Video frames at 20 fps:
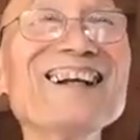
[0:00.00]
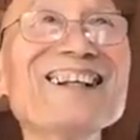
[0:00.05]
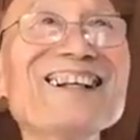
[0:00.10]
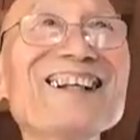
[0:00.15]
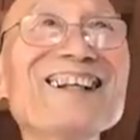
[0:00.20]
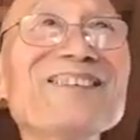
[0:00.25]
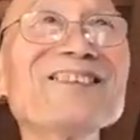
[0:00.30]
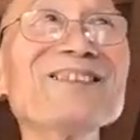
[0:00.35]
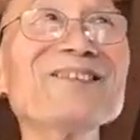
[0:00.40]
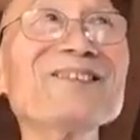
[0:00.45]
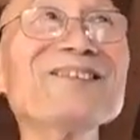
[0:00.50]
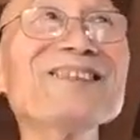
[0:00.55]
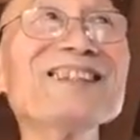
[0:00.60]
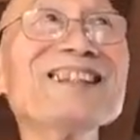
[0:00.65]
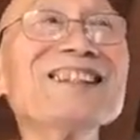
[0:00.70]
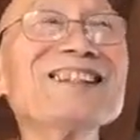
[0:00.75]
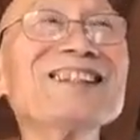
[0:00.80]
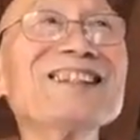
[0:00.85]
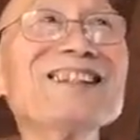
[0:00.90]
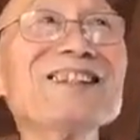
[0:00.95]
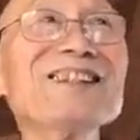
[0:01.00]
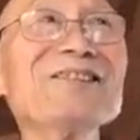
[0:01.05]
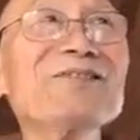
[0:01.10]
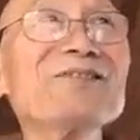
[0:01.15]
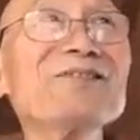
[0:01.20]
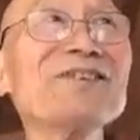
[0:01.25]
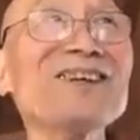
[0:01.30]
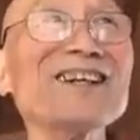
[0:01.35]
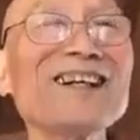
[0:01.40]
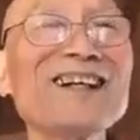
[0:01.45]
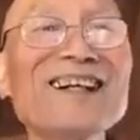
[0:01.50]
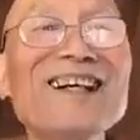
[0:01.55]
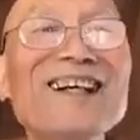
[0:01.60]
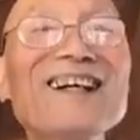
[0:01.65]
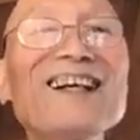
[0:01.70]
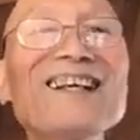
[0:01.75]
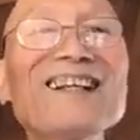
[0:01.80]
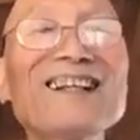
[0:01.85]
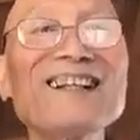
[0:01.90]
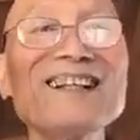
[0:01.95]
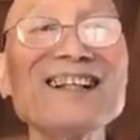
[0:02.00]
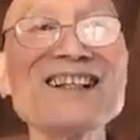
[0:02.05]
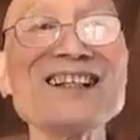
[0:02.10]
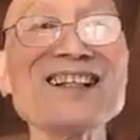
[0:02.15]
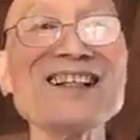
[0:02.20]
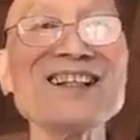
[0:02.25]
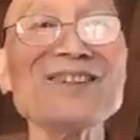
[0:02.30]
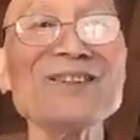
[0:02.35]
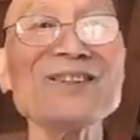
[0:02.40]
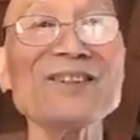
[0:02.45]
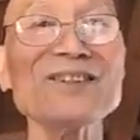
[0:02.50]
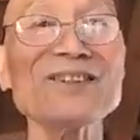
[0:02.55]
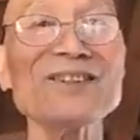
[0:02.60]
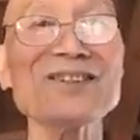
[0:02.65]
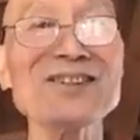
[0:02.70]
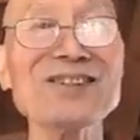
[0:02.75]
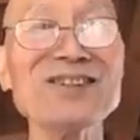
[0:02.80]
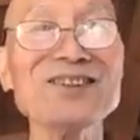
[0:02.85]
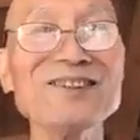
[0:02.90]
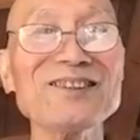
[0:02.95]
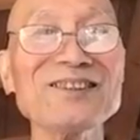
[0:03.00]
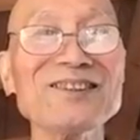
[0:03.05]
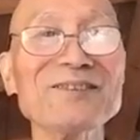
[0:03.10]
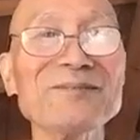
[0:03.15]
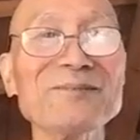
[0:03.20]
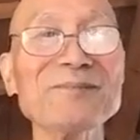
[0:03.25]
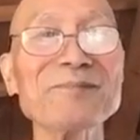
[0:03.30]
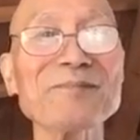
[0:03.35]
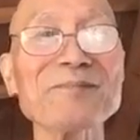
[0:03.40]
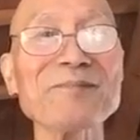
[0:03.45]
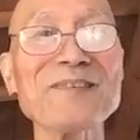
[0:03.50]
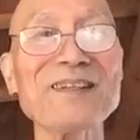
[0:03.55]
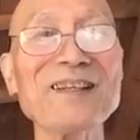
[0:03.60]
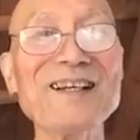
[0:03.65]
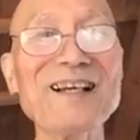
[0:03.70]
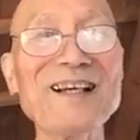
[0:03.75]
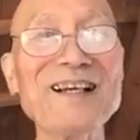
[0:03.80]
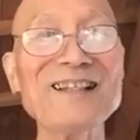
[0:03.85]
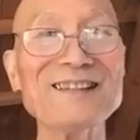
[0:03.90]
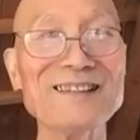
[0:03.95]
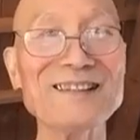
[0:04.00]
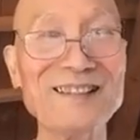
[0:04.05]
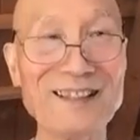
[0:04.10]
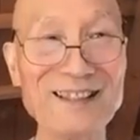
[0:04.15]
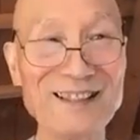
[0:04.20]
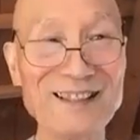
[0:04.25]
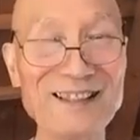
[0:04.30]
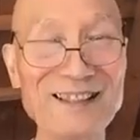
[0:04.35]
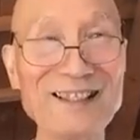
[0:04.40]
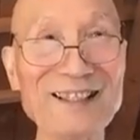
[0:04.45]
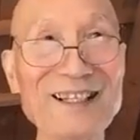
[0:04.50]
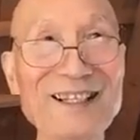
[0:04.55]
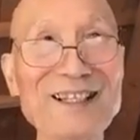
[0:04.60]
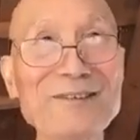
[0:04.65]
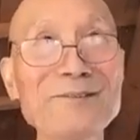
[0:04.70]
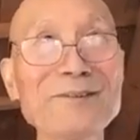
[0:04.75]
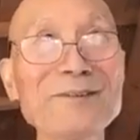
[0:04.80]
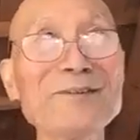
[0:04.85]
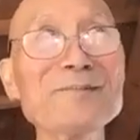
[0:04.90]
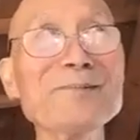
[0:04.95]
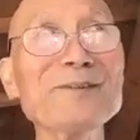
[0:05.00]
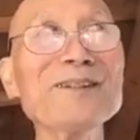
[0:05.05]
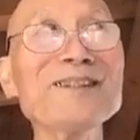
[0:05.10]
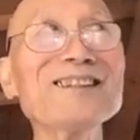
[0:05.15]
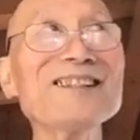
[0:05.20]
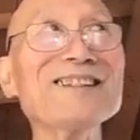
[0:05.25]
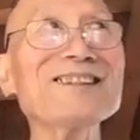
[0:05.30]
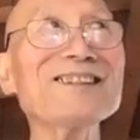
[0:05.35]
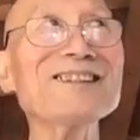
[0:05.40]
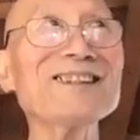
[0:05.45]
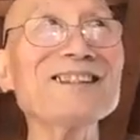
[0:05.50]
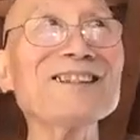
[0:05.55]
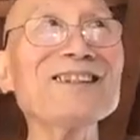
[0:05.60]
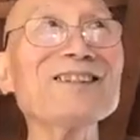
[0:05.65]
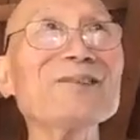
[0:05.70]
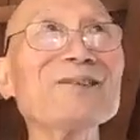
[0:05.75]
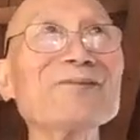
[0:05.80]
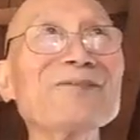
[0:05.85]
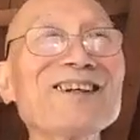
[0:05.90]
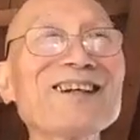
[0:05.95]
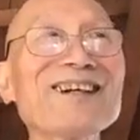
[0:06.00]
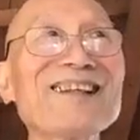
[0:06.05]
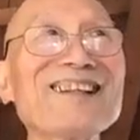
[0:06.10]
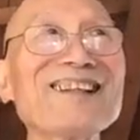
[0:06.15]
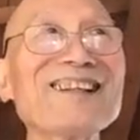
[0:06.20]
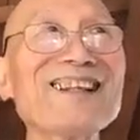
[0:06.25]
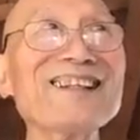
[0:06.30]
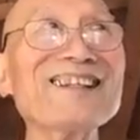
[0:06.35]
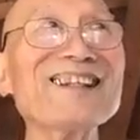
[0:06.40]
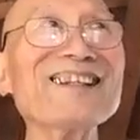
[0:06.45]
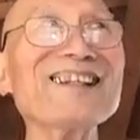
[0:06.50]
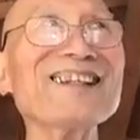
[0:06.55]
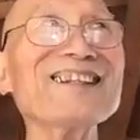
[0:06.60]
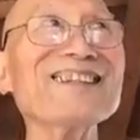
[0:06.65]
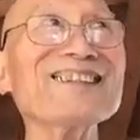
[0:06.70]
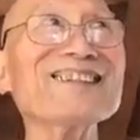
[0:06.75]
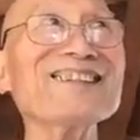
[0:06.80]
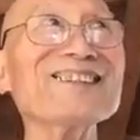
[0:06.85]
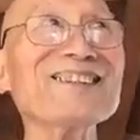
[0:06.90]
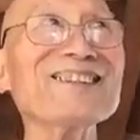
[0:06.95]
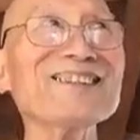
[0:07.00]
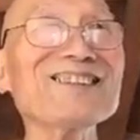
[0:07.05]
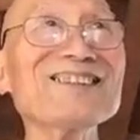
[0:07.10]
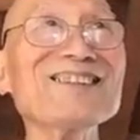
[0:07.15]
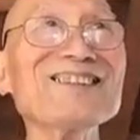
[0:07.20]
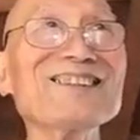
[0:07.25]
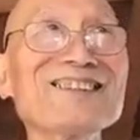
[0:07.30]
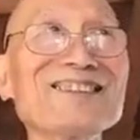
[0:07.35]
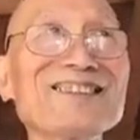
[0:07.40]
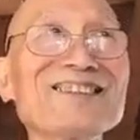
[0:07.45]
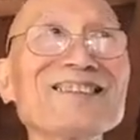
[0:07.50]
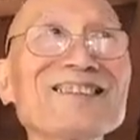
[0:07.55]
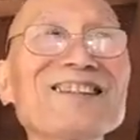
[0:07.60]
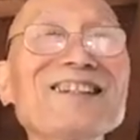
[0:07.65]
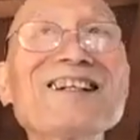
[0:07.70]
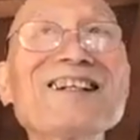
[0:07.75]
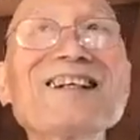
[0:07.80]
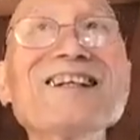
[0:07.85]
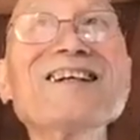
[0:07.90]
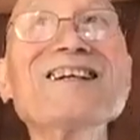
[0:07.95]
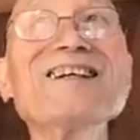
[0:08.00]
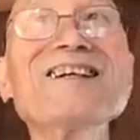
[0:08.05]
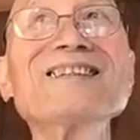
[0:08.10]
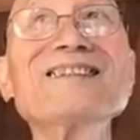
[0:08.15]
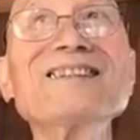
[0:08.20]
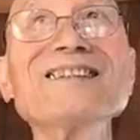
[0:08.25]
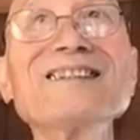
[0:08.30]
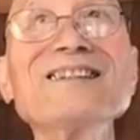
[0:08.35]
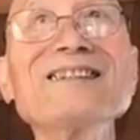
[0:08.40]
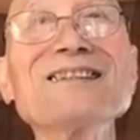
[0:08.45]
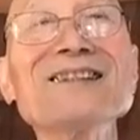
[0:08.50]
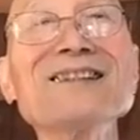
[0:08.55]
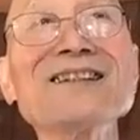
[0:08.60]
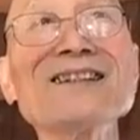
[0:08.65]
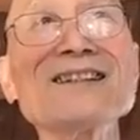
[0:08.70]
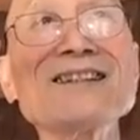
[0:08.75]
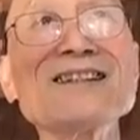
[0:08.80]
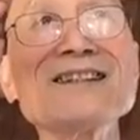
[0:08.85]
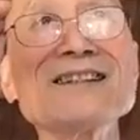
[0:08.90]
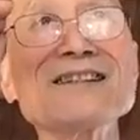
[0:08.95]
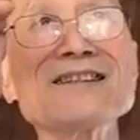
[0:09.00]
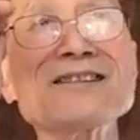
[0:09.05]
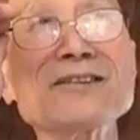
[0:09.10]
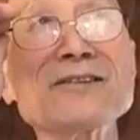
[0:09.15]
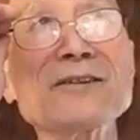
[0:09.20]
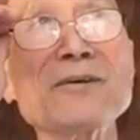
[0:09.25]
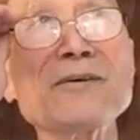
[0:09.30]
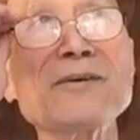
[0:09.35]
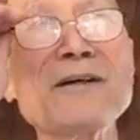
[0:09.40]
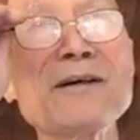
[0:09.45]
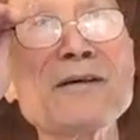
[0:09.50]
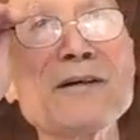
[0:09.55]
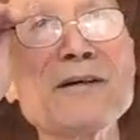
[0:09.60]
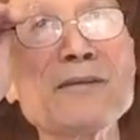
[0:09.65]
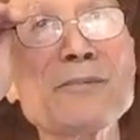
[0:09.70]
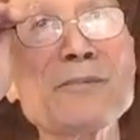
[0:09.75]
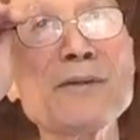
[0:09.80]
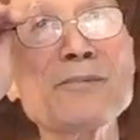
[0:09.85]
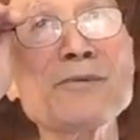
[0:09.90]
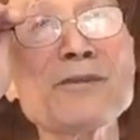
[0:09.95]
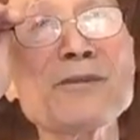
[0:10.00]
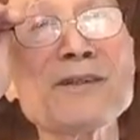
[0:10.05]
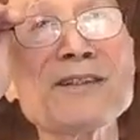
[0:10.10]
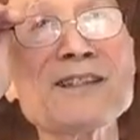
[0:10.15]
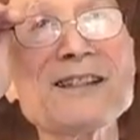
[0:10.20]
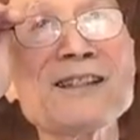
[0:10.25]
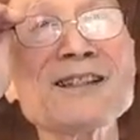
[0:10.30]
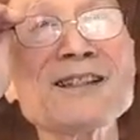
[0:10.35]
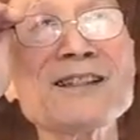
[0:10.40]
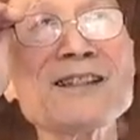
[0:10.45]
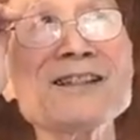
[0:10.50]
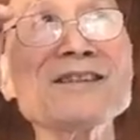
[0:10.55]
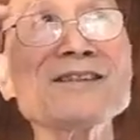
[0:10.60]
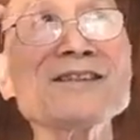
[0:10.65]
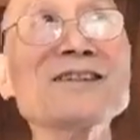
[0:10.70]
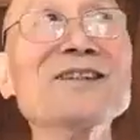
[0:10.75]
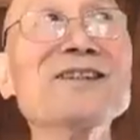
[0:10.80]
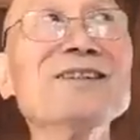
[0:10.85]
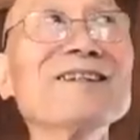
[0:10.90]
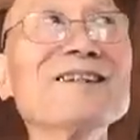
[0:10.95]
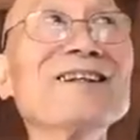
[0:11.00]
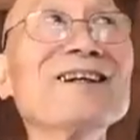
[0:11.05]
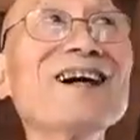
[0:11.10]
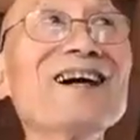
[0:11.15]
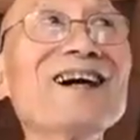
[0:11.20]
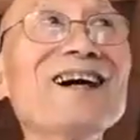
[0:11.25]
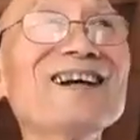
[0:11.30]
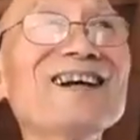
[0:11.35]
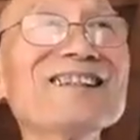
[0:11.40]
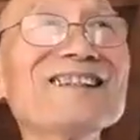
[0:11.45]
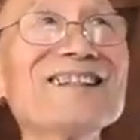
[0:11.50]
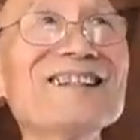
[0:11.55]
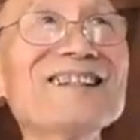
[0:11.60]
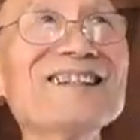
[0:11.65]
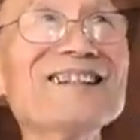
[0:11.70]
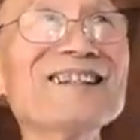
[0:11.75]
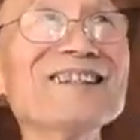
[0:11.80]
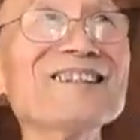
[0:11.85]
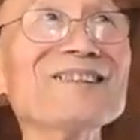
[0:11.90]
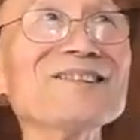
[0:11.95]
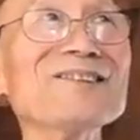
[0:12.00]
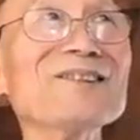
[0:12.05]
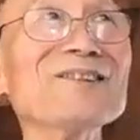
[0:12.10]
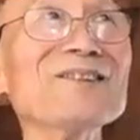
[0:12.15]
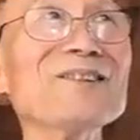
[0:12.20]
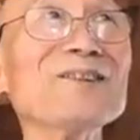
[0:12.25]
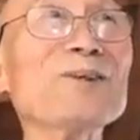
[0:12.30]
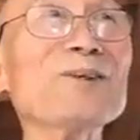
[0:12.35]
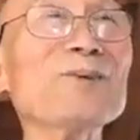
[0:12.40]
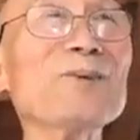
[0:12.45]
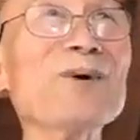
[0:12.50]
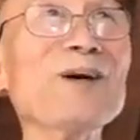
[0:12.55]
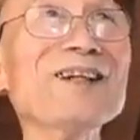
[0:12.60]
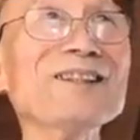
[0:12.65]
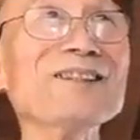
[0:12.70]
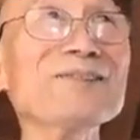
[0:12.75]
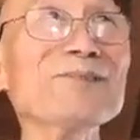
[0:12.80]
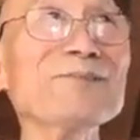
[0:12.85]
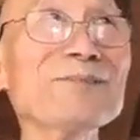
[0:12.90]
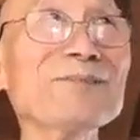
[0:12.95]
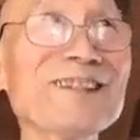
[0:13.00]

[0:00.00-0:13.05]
Never be deceived by thinking or thought. See, never be deceived by thinking or thought. Thinking or thought. But people are relying on thinking or thought quite too